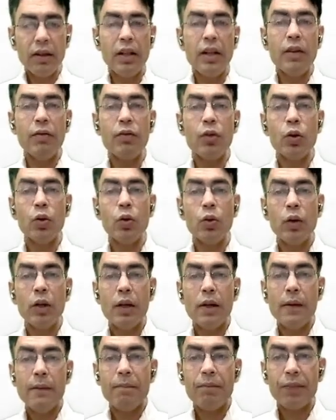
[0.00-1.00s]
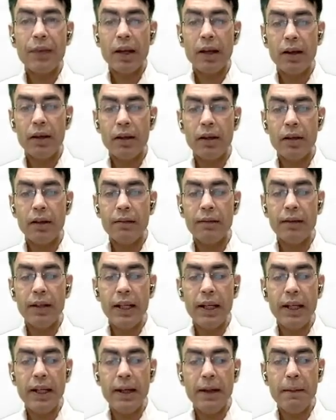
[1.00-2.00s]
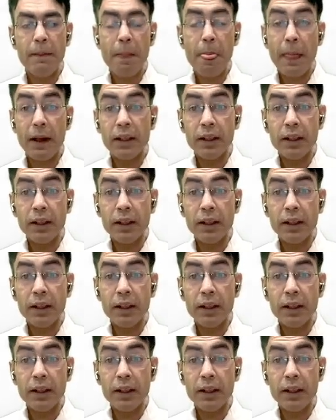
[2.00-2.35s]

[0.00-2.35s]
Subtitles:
give you the